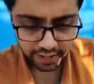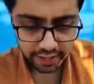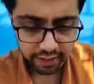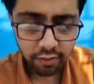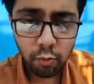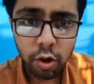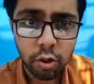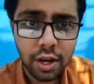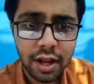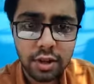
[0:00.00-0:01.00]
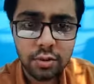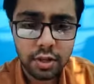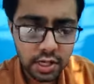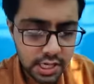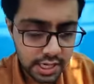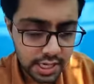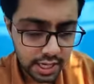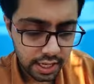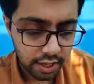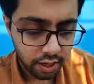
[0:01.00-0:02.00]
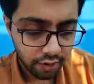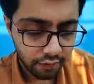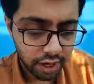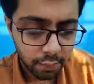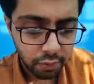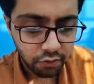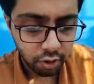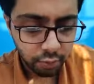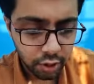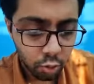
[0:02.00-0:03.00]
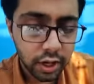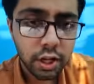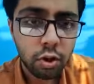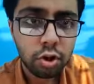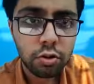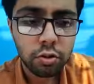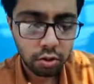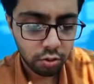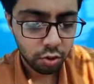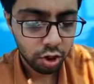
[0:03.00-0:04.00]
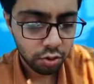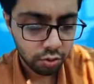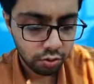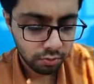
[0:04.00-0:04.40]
Let's move on to the last question. While performing routine otoscopy,